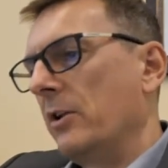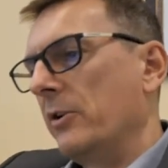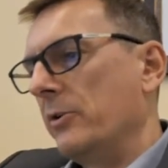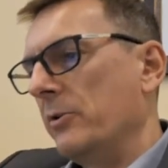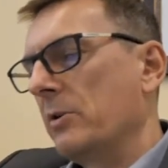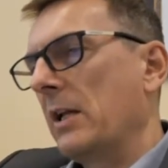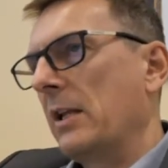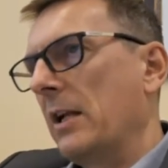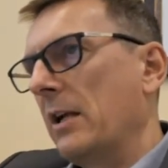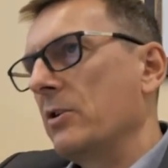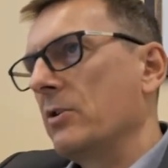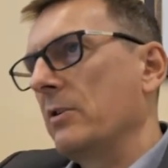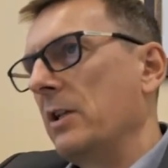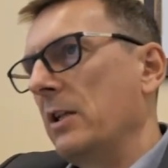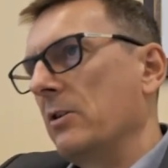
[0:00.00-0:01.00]
you can
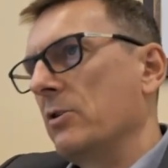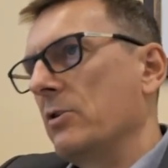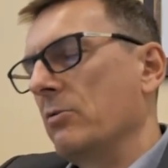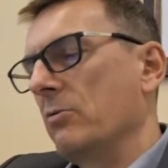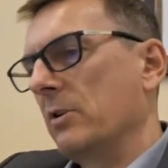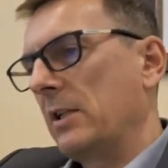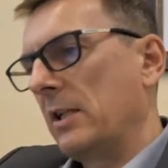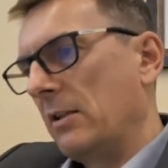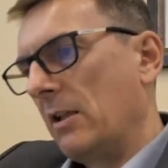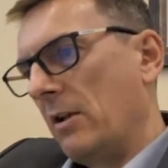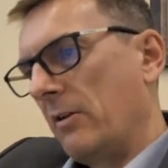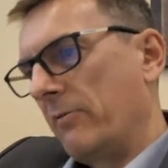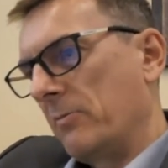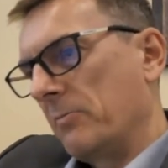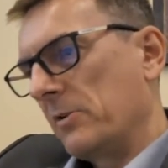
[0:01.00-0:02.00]
actually ensure that
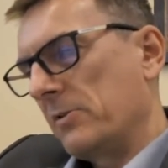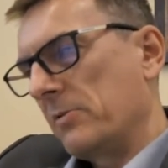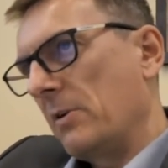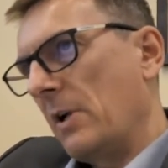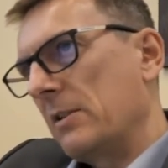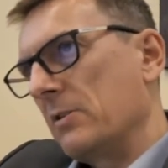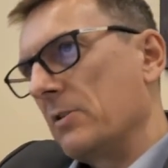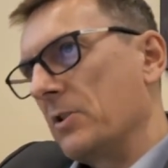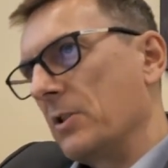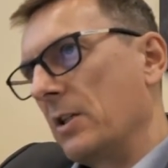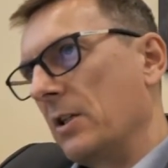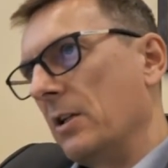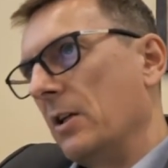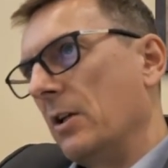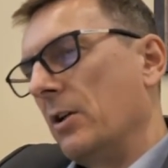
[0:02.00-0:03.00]
from the strategy,